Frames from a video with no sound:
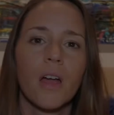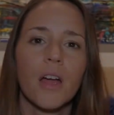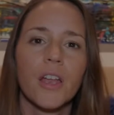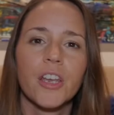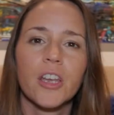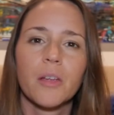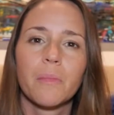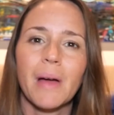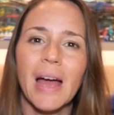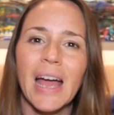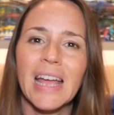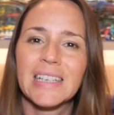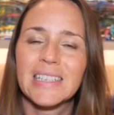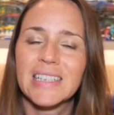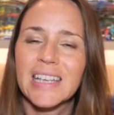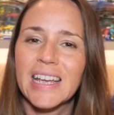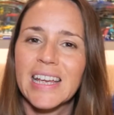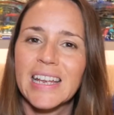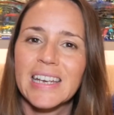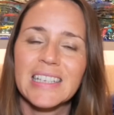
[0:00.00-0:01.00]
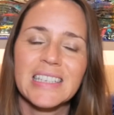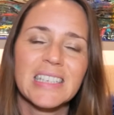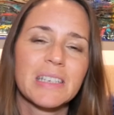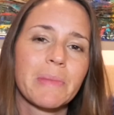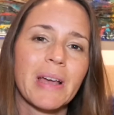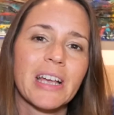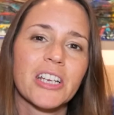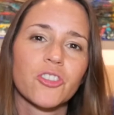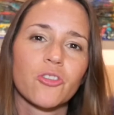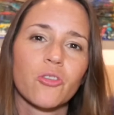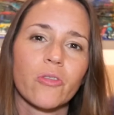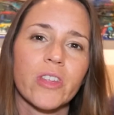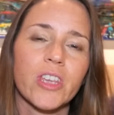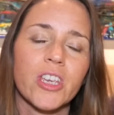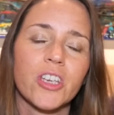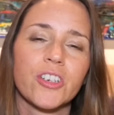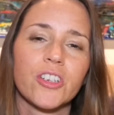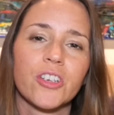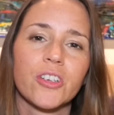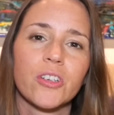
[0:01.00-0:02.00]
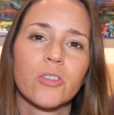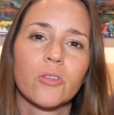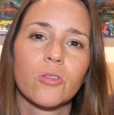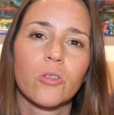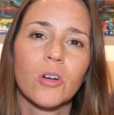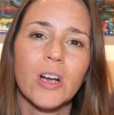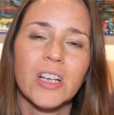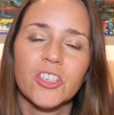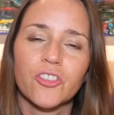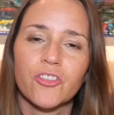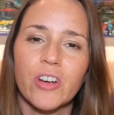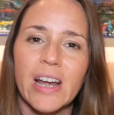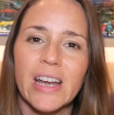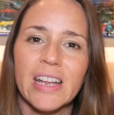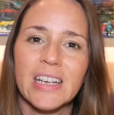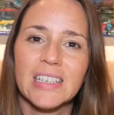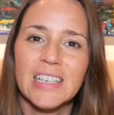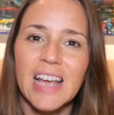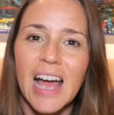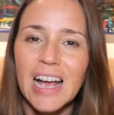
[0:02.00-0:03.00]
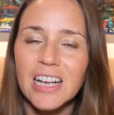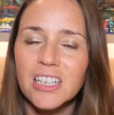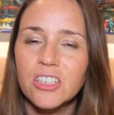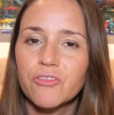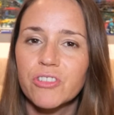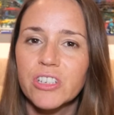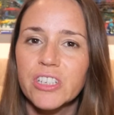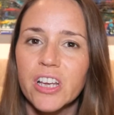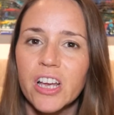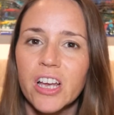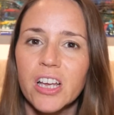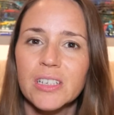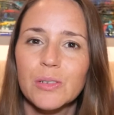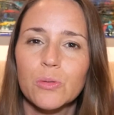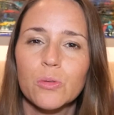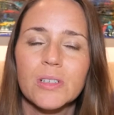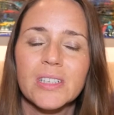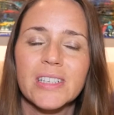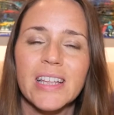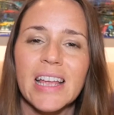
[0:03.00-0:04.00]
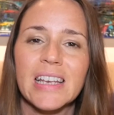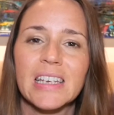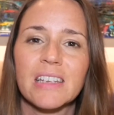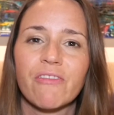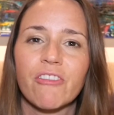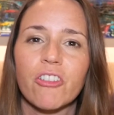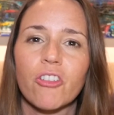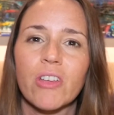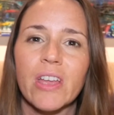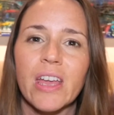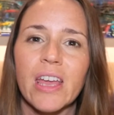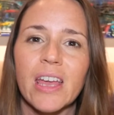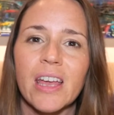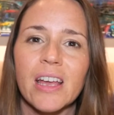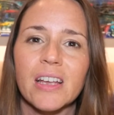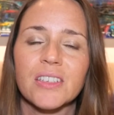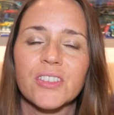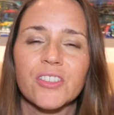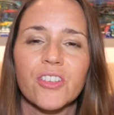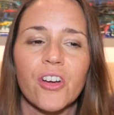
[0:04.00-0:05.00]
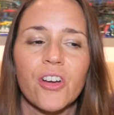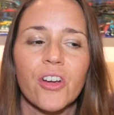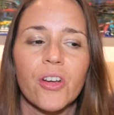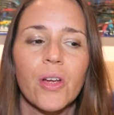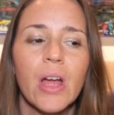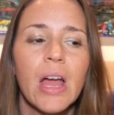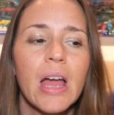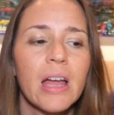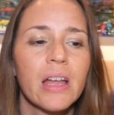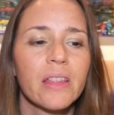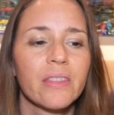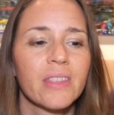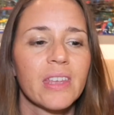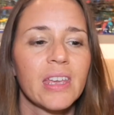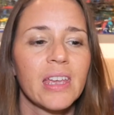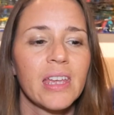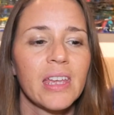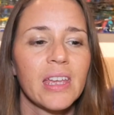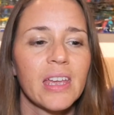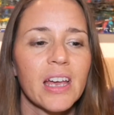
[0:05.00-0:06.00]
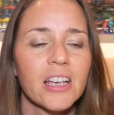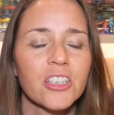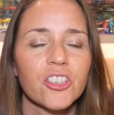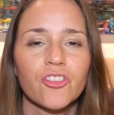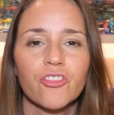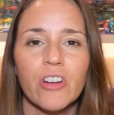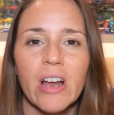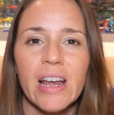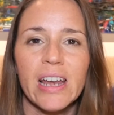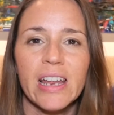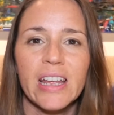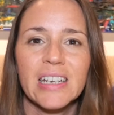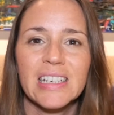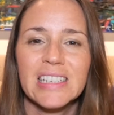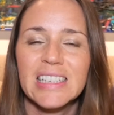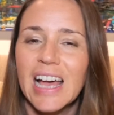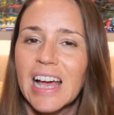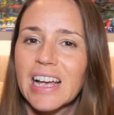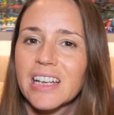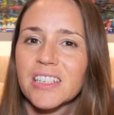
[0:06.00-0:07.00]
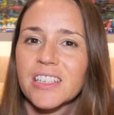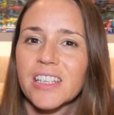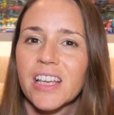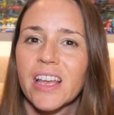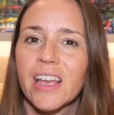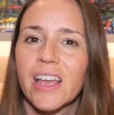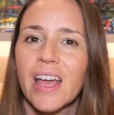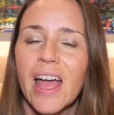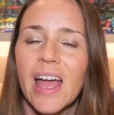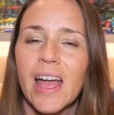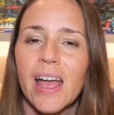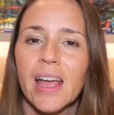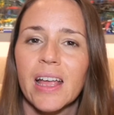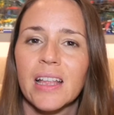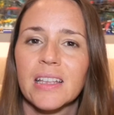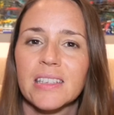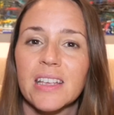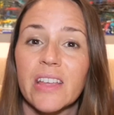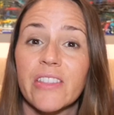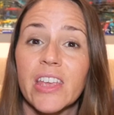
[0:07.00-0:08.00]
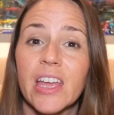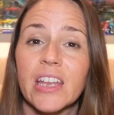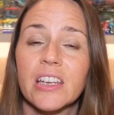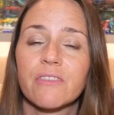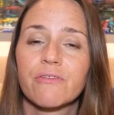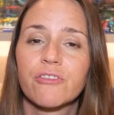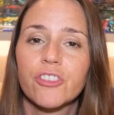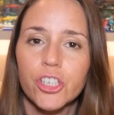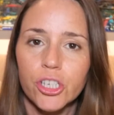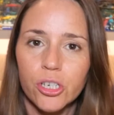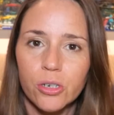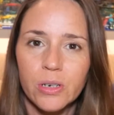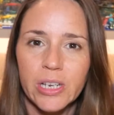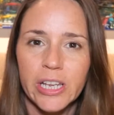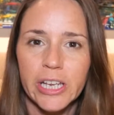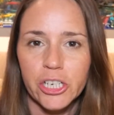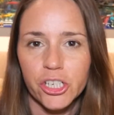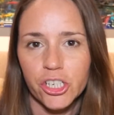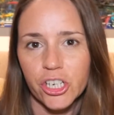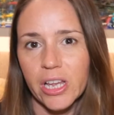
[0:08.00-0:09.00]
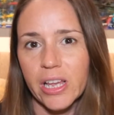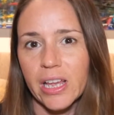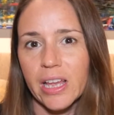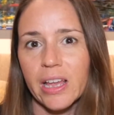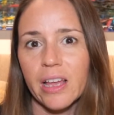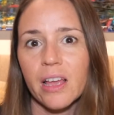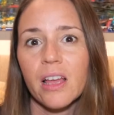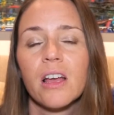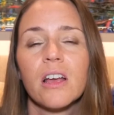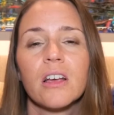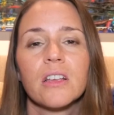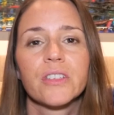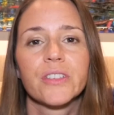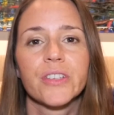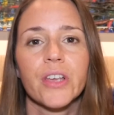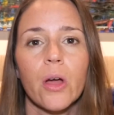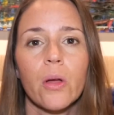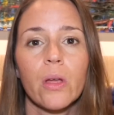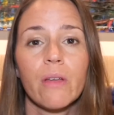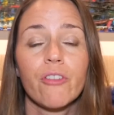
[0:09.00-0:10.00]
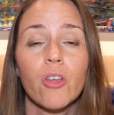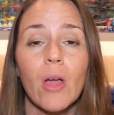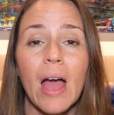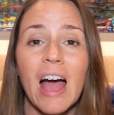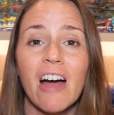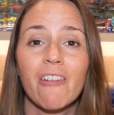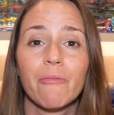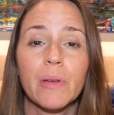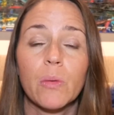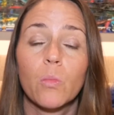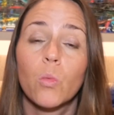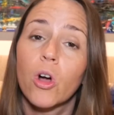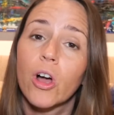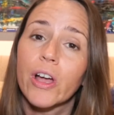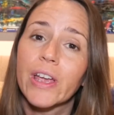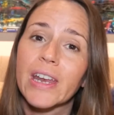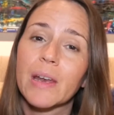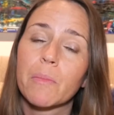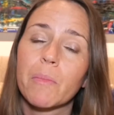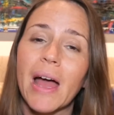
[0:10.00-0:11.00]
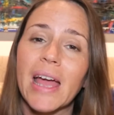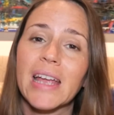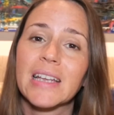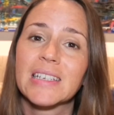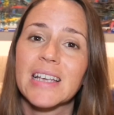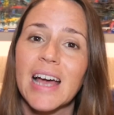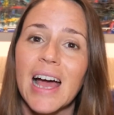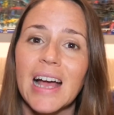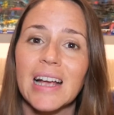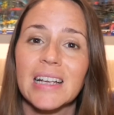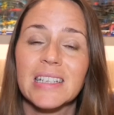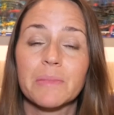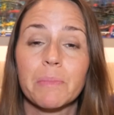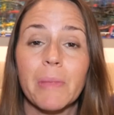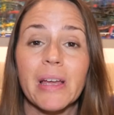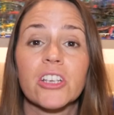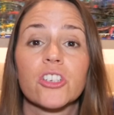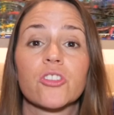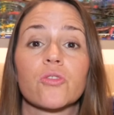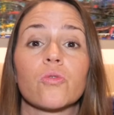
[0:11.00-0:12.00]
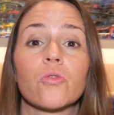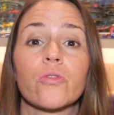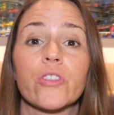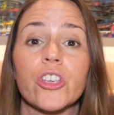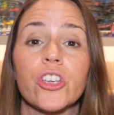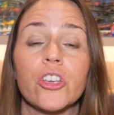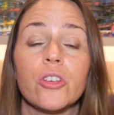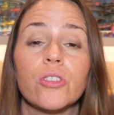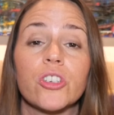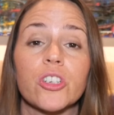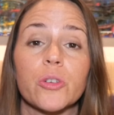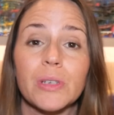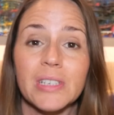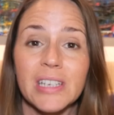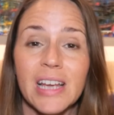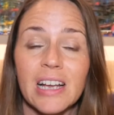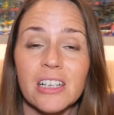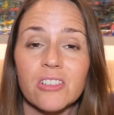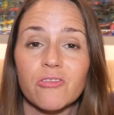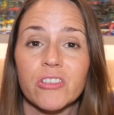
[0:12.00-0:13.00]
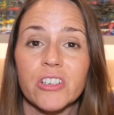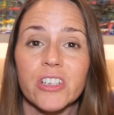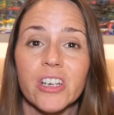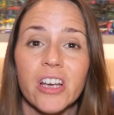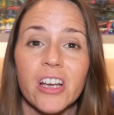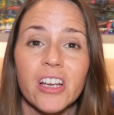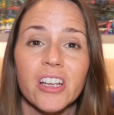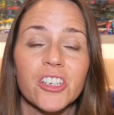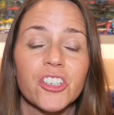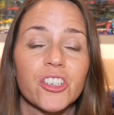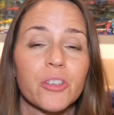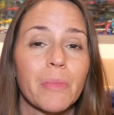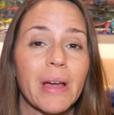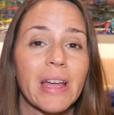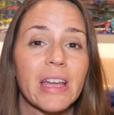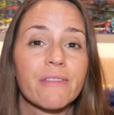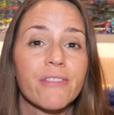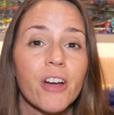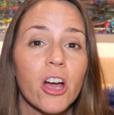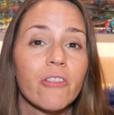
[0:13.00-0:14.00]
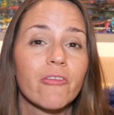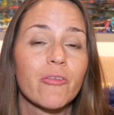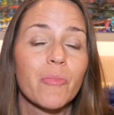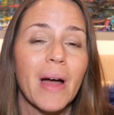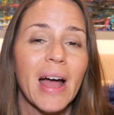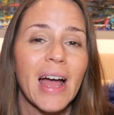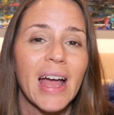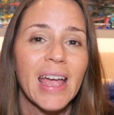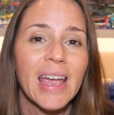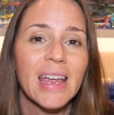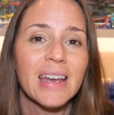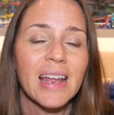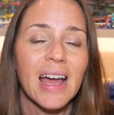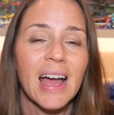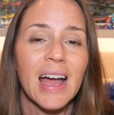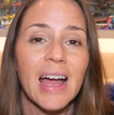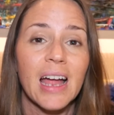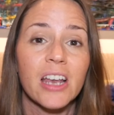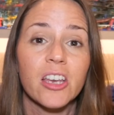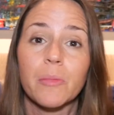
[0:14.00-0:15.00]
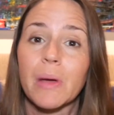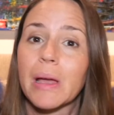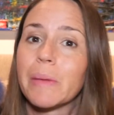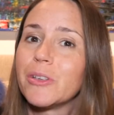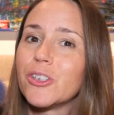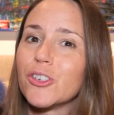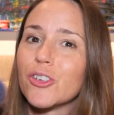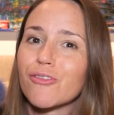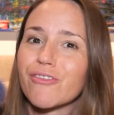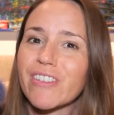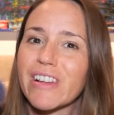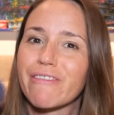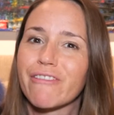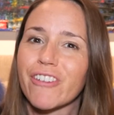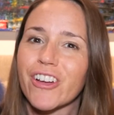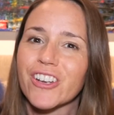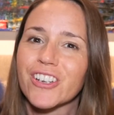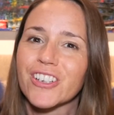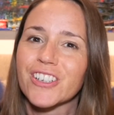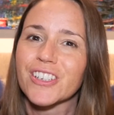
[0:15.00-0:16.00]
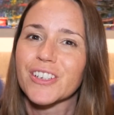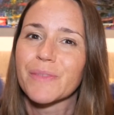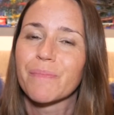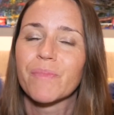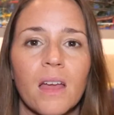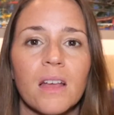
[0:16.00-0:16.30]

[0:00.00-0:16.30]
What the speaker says: Number 18 is to make sure that you do your Australian tax return towards the end of your year. So the Australian tax year ends at the end of June each year. So if you have been working and paying tax, make sure that you do a tax return because you may have overpaid and you may be due a refund.